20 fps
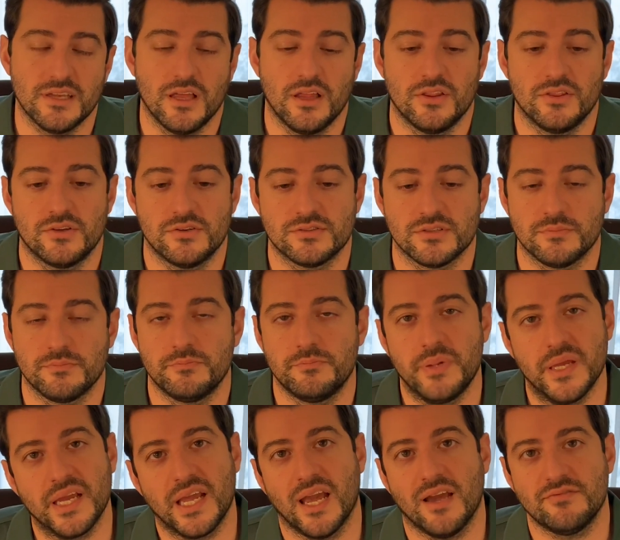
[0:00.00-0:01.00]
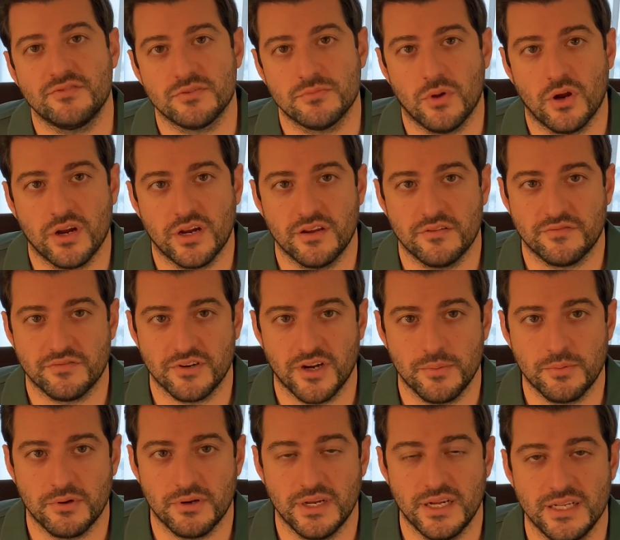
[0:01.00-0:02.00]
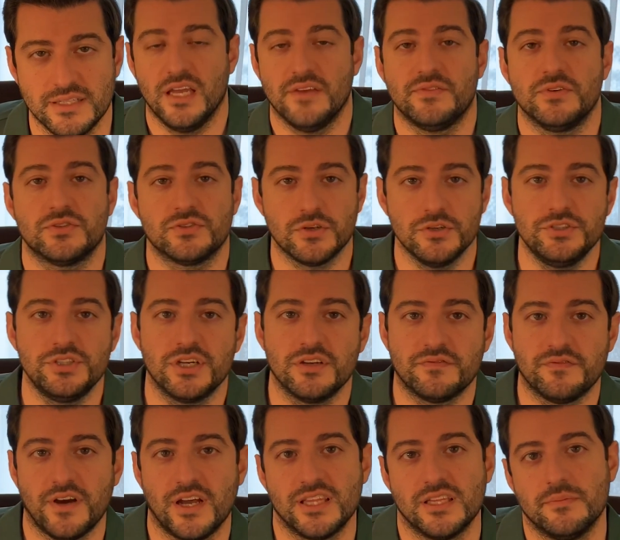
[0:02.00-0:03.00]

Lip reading: There's a big aftermarket for upgrades. If you search, you can find them